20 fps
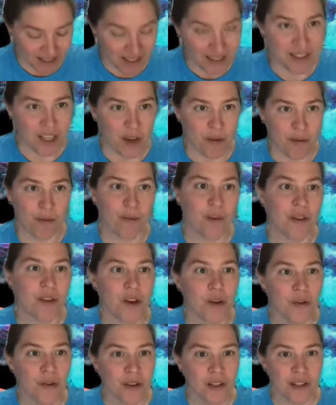So I
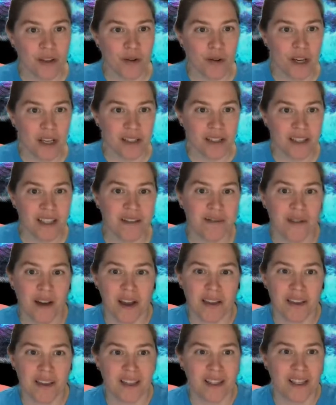go to quickly
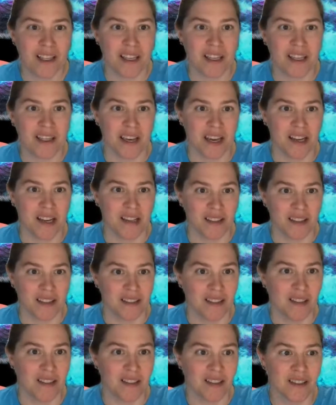find the link
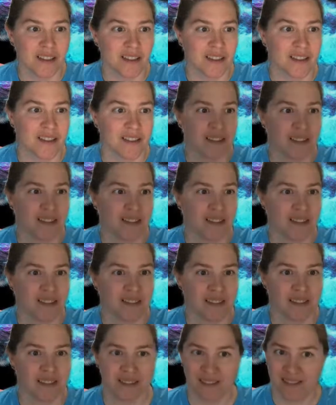and
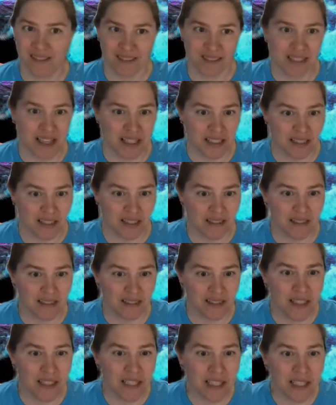that
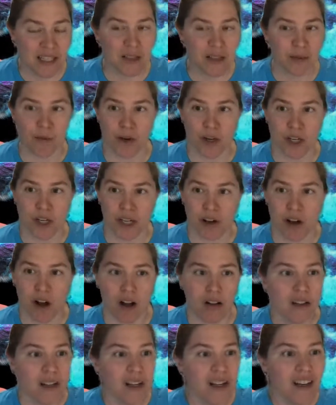didn't work at
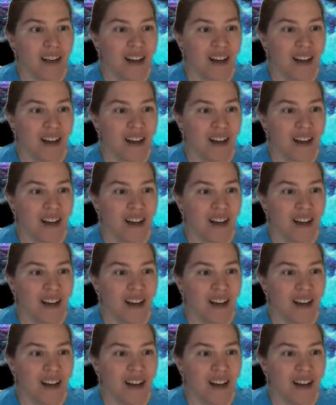all.